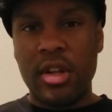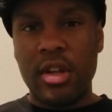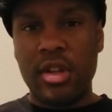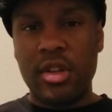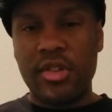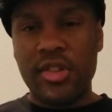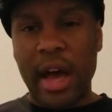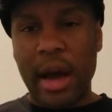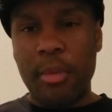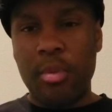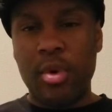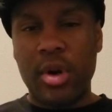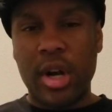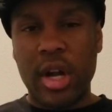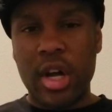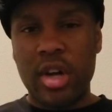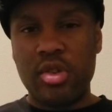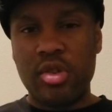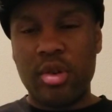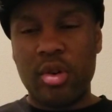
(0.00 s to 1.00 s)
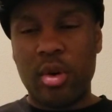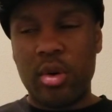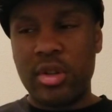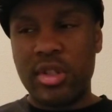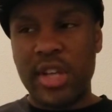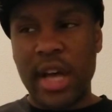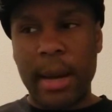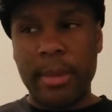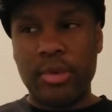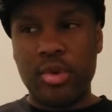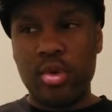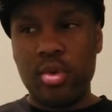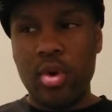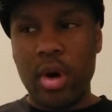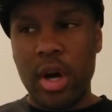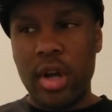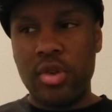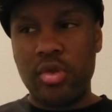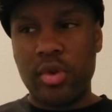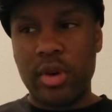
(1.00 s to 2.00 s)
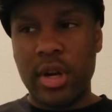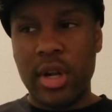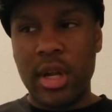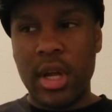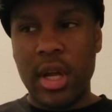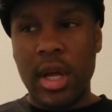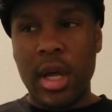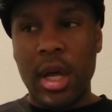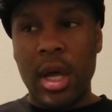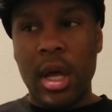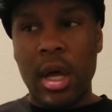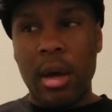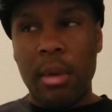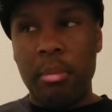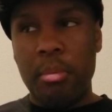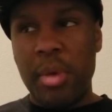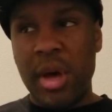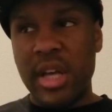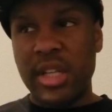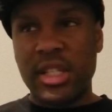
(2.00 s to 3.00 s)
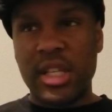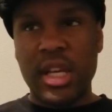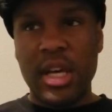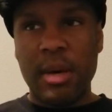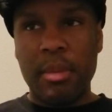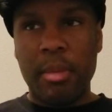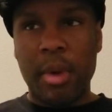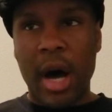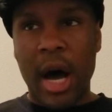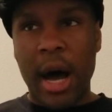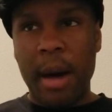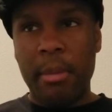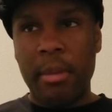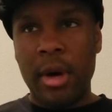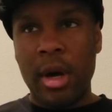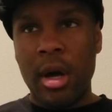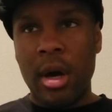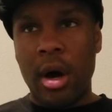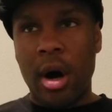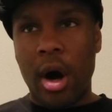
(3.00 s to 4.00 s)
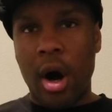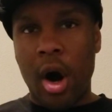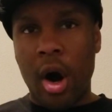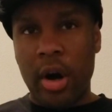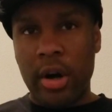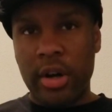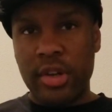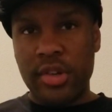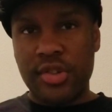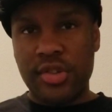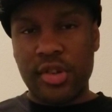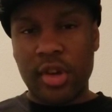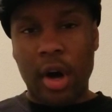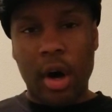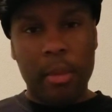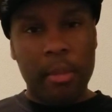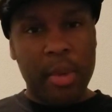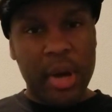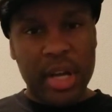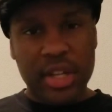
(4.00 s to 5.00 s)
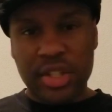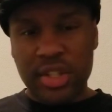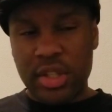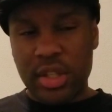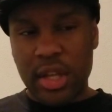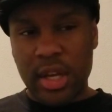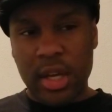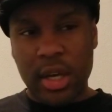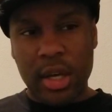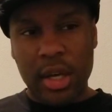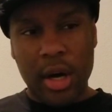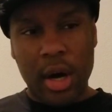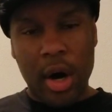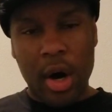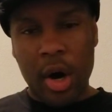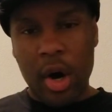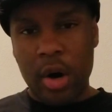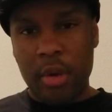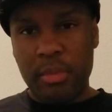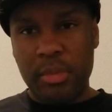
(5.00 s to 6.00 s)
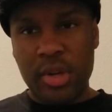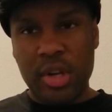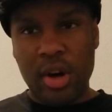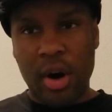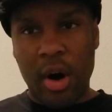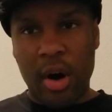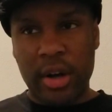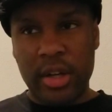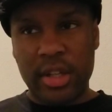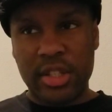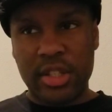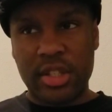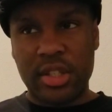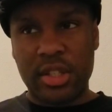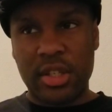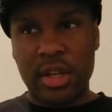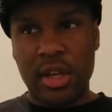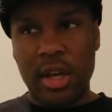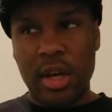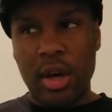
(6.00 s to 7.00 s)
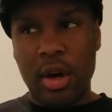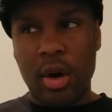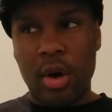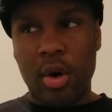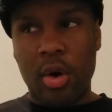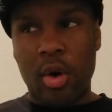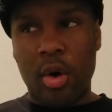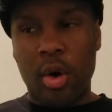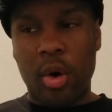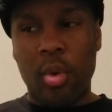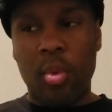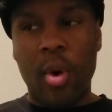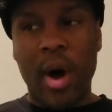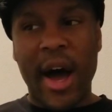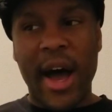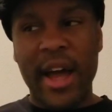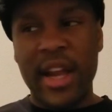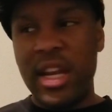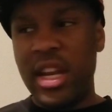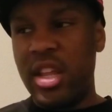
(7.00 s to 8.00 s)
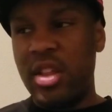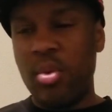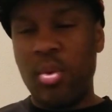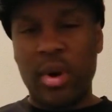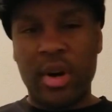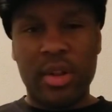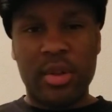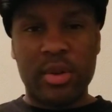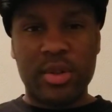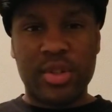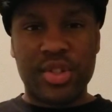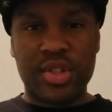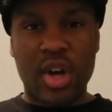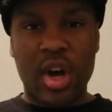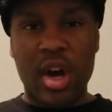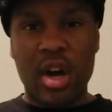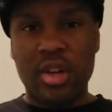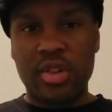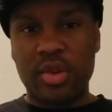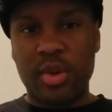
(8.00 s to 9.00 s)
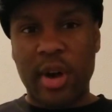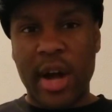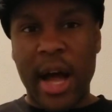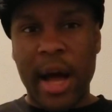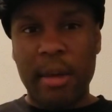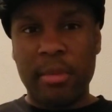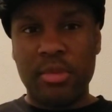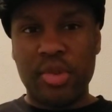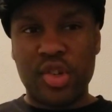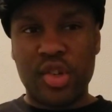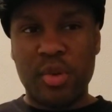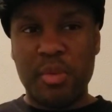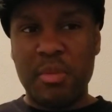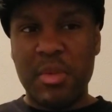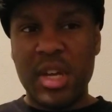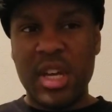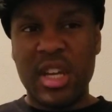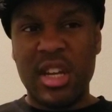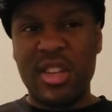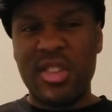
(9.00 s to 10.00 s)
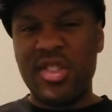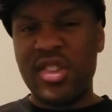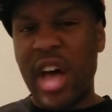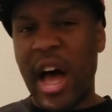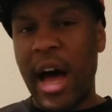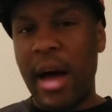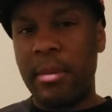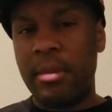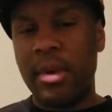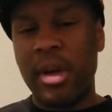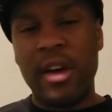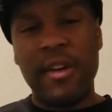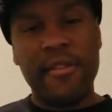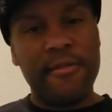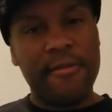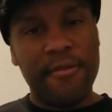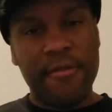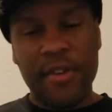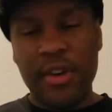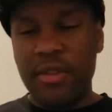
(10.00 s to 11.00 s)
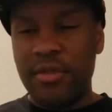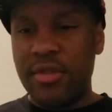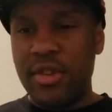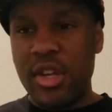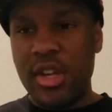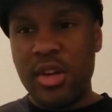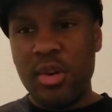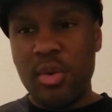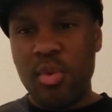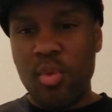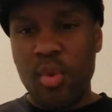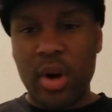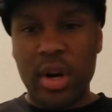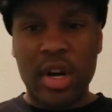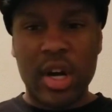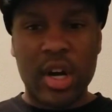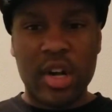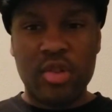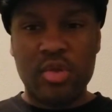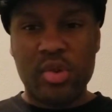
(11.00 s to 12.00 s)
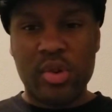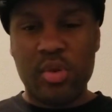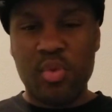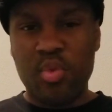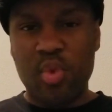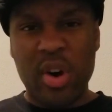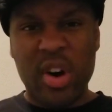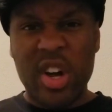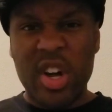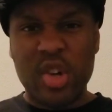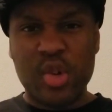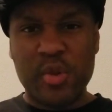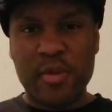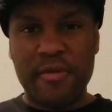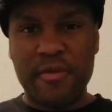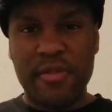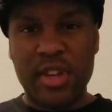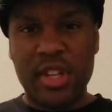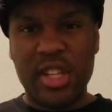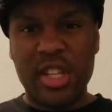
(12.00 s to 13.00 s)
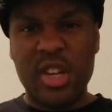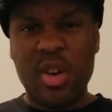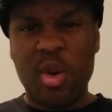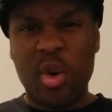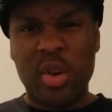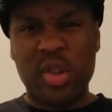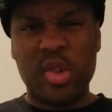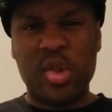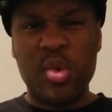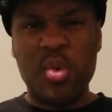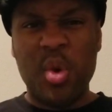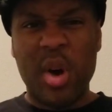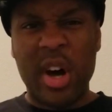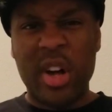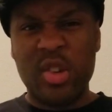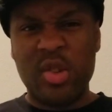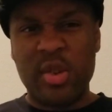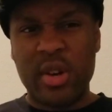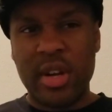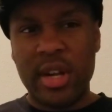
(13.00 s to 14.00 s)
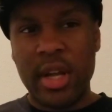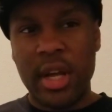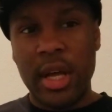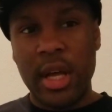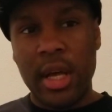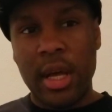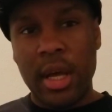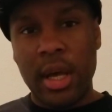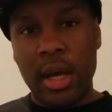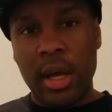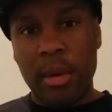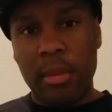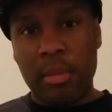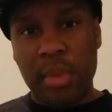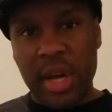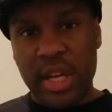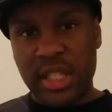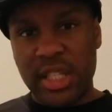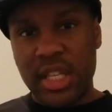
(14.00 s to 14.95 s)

top 100, or top 200 best hip-hop artists, best R&B artists, or why neither one of their songs or albums should be in the top 50, 100, 150, or 200 best